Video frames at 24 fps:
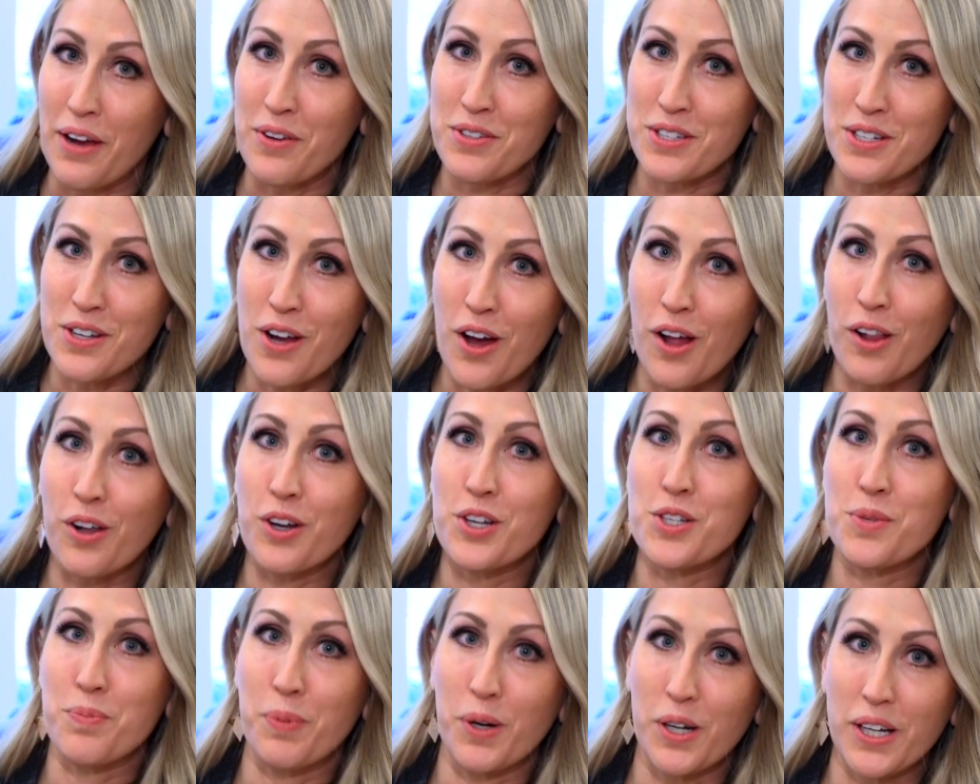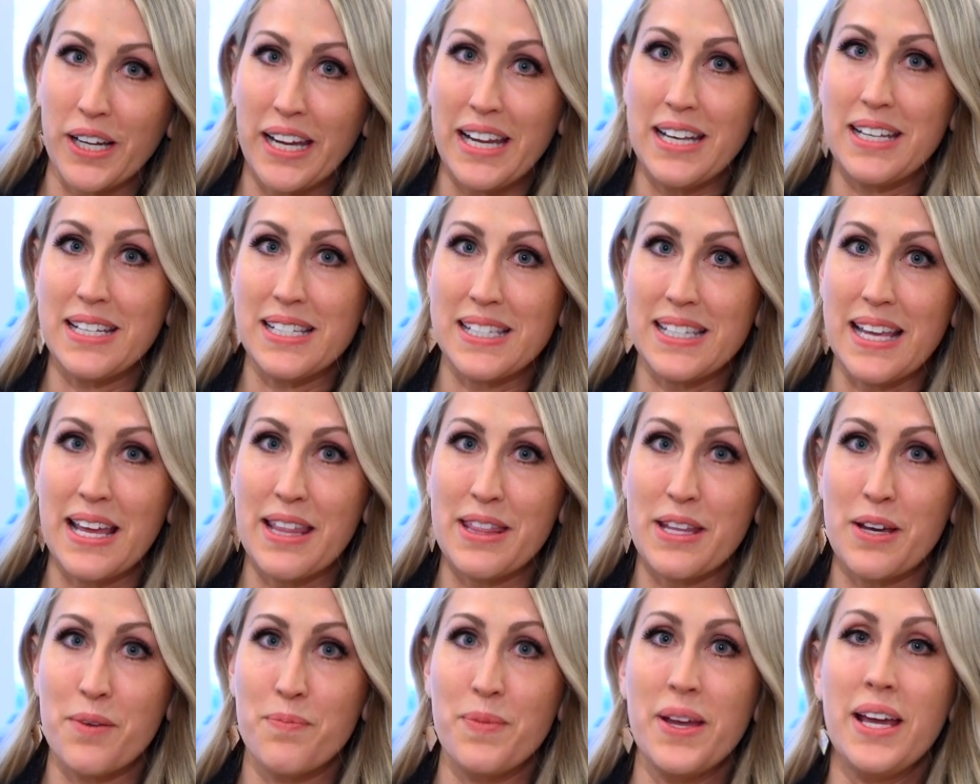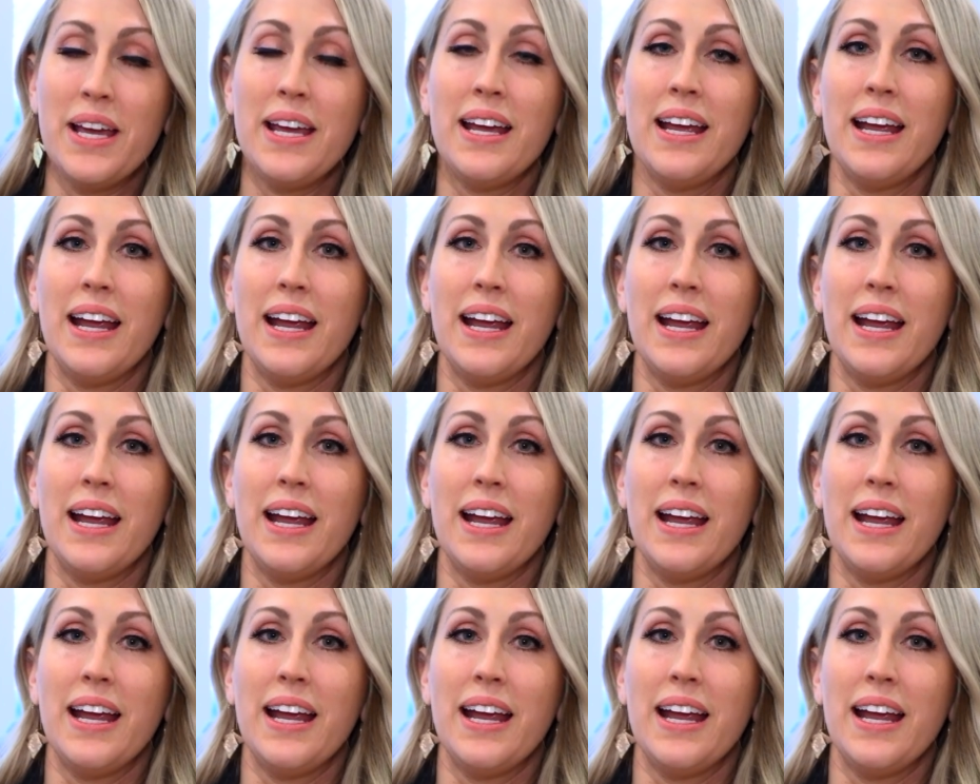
$1,000 per kid to send them.